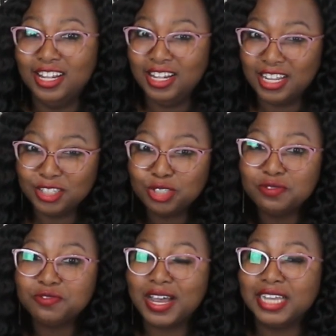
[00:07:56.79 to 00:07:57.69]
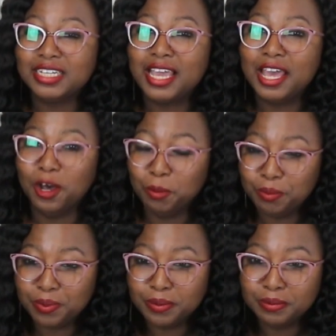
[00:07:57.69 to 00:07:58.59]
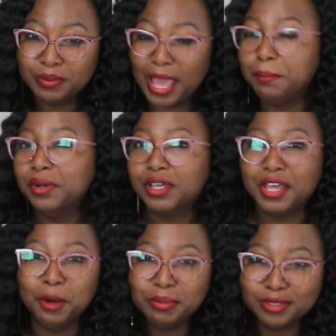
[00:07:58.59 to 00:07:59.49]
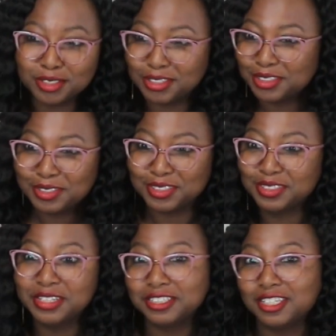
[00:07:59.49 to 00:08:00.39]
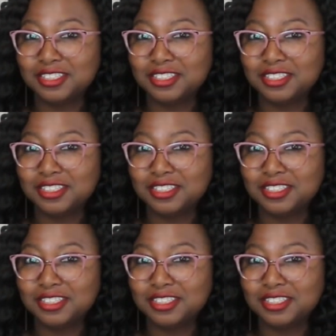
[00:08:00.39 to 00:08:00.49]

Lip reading: Learn to find help. Hamburger helpers, like